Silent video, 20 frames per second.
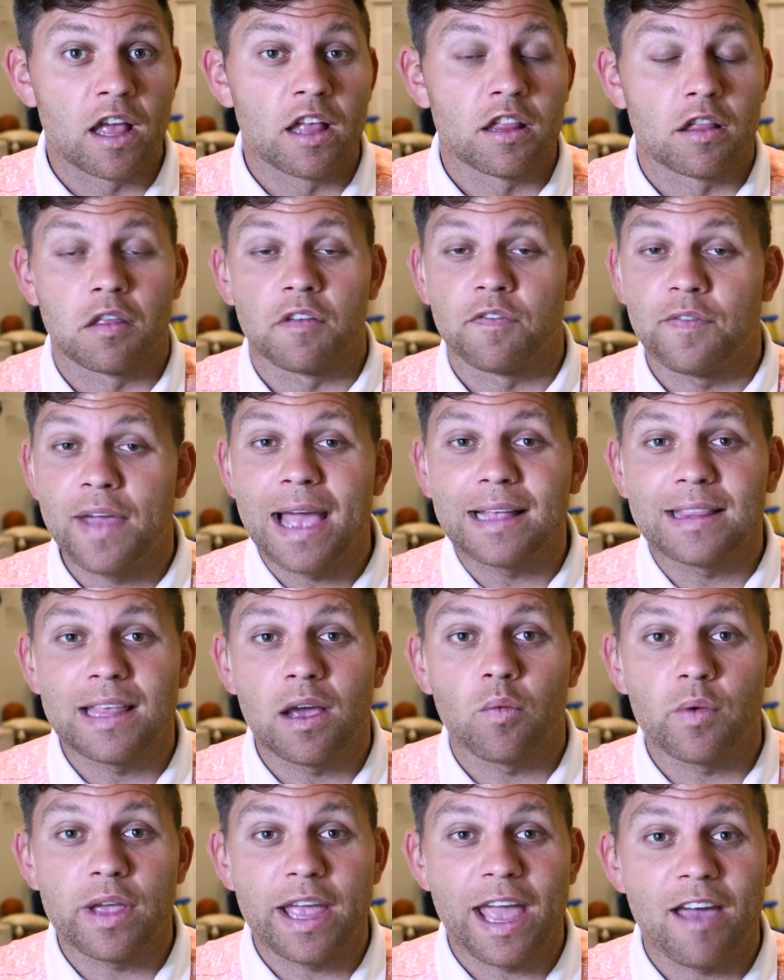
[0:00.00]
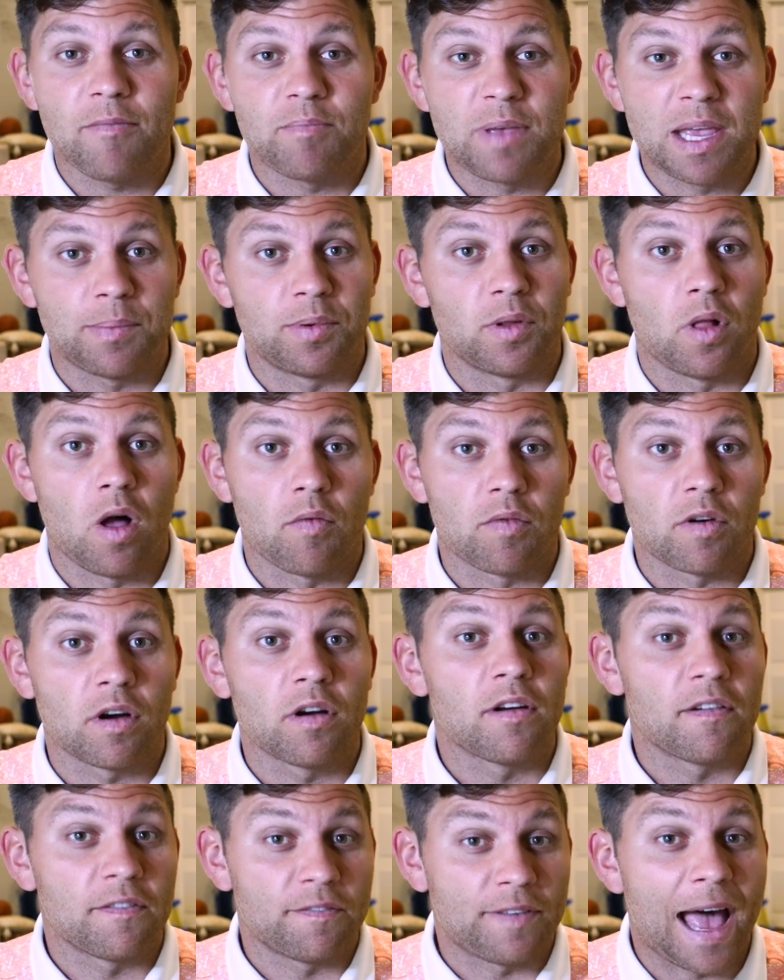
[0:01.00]
So the fact that we have people over
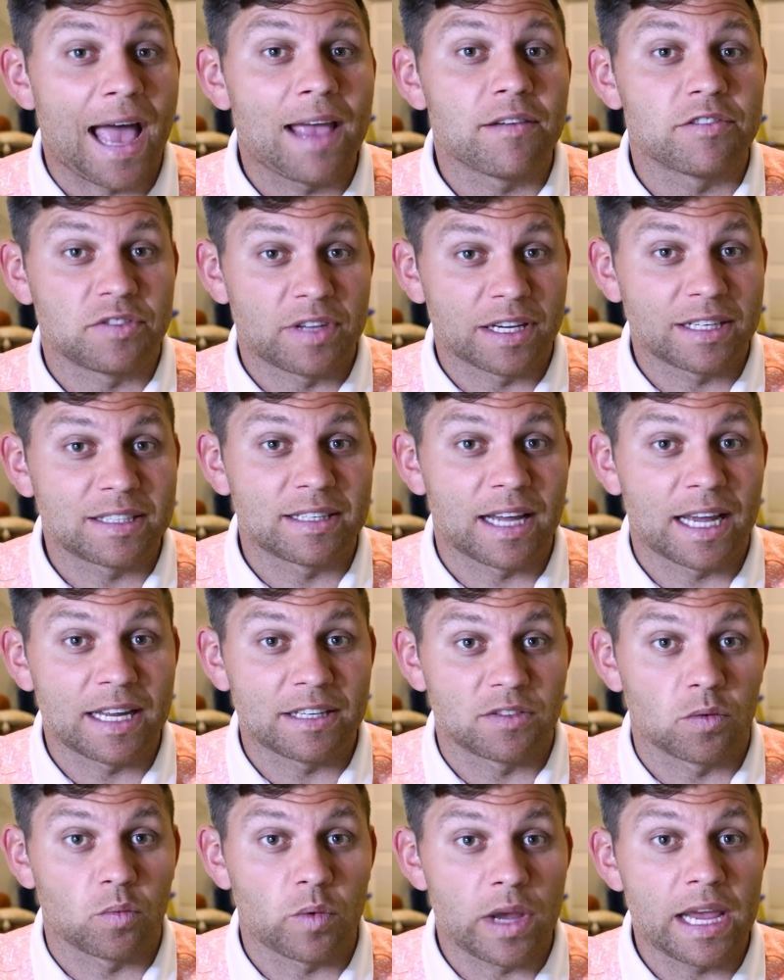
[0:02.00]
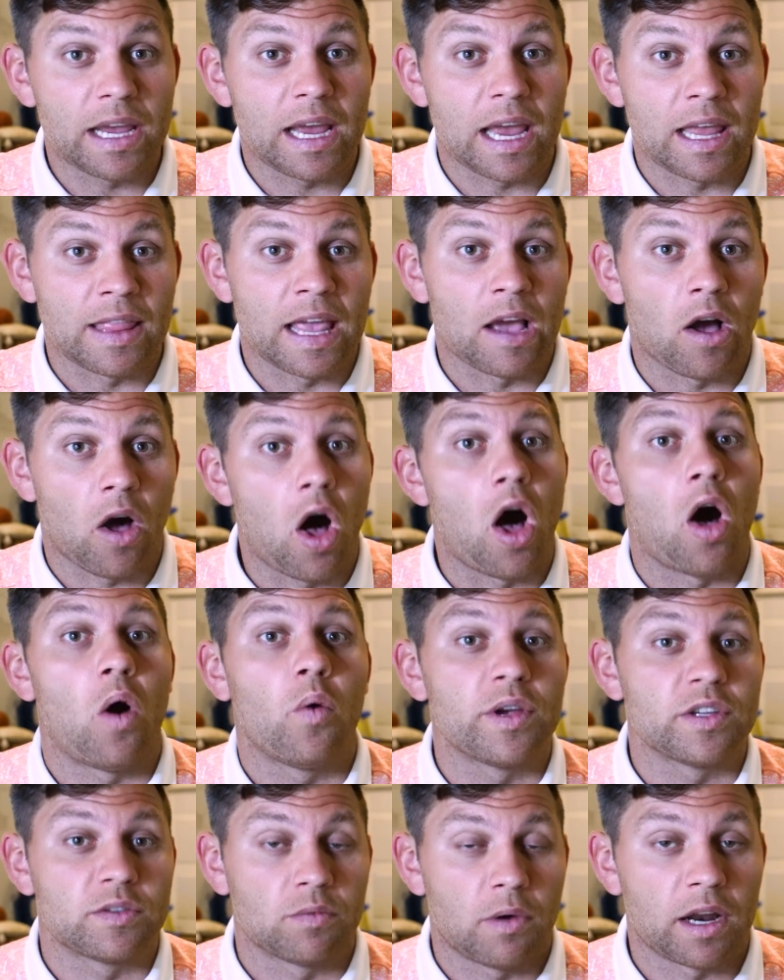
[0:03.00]
5, 6 nights a week and they
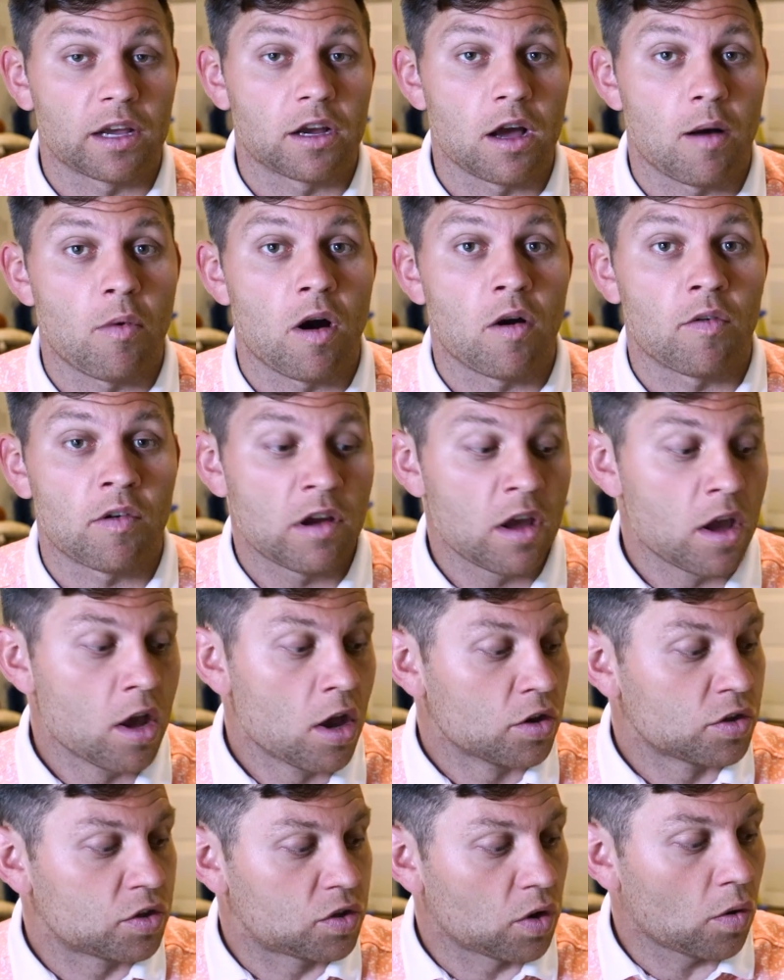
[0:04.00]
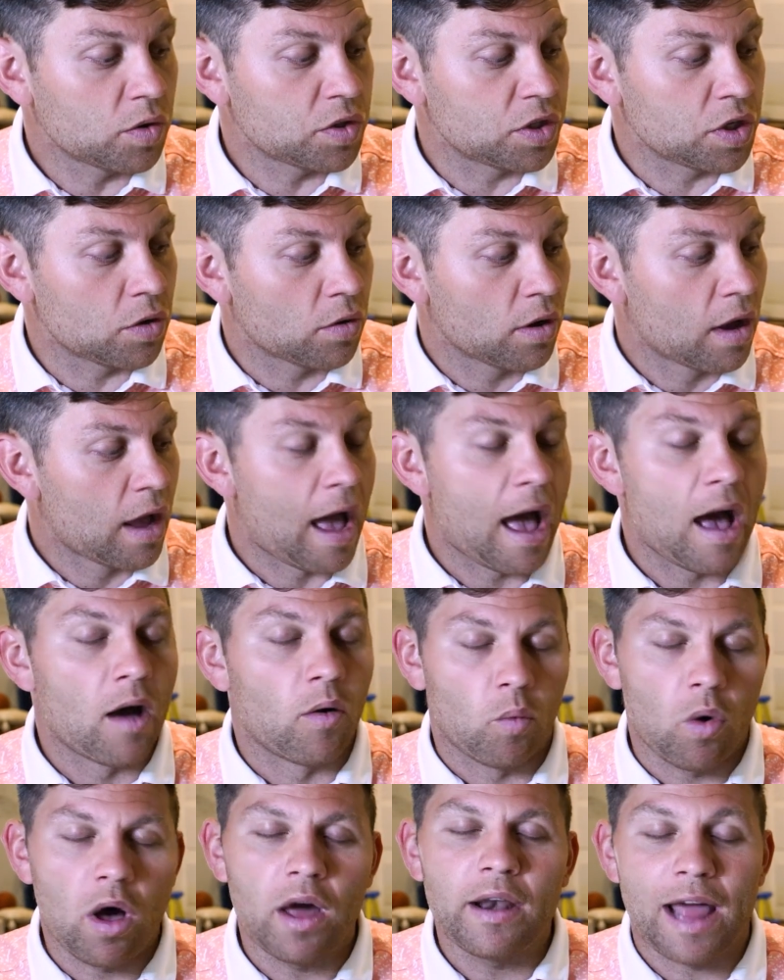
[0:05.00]
always want to come over shows you,
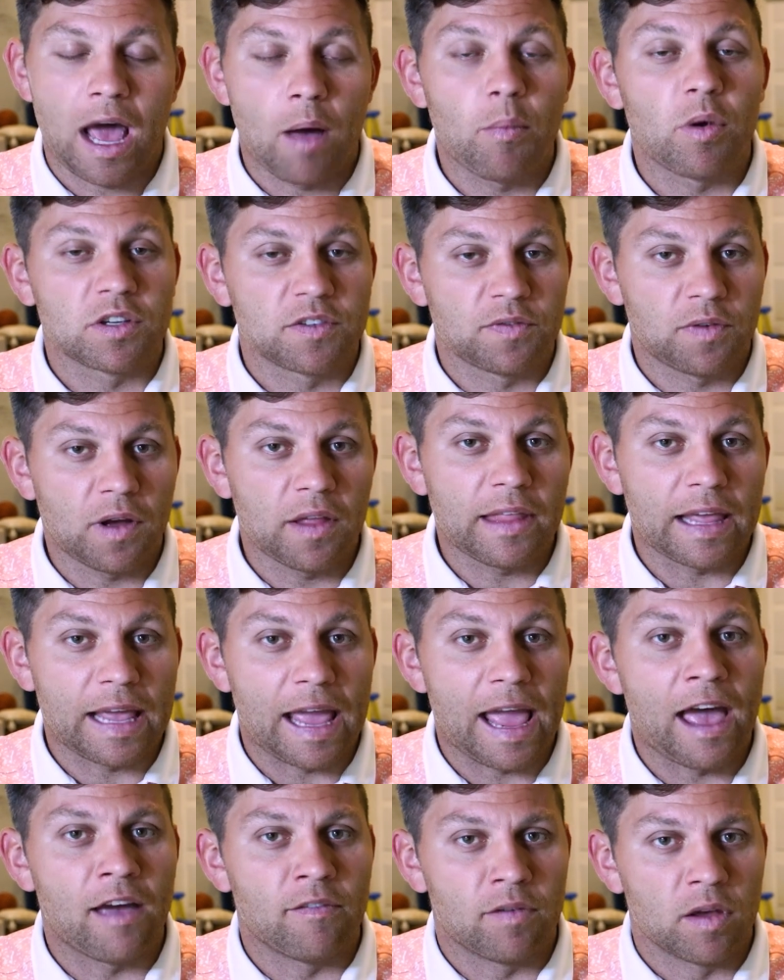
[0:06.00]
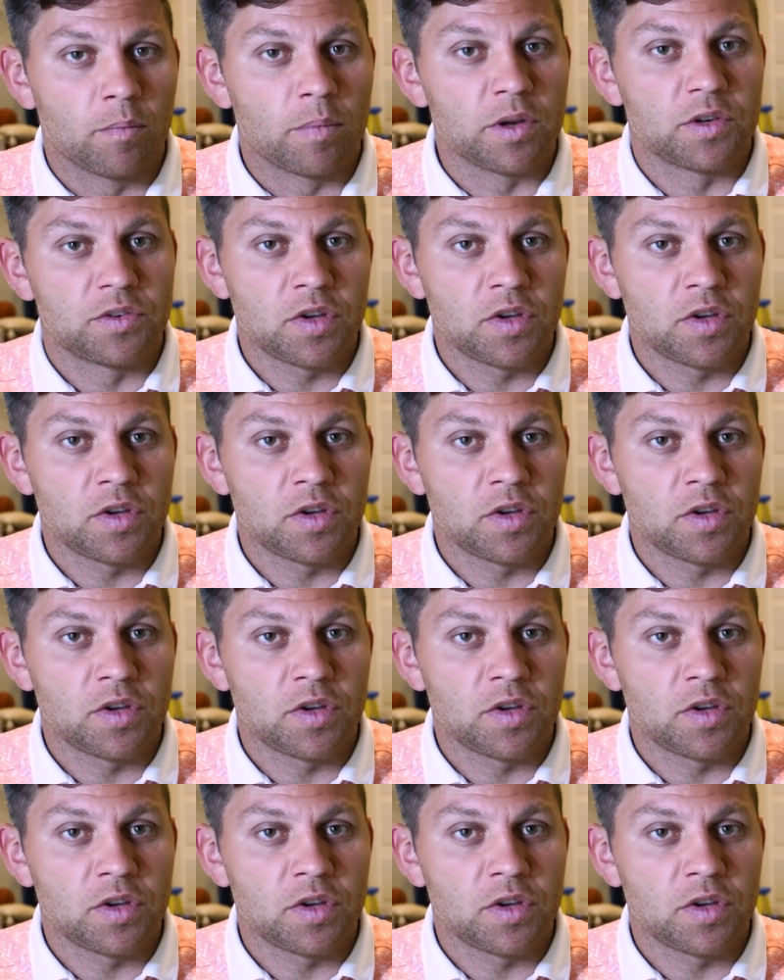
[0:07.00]
1, how much fun they have, but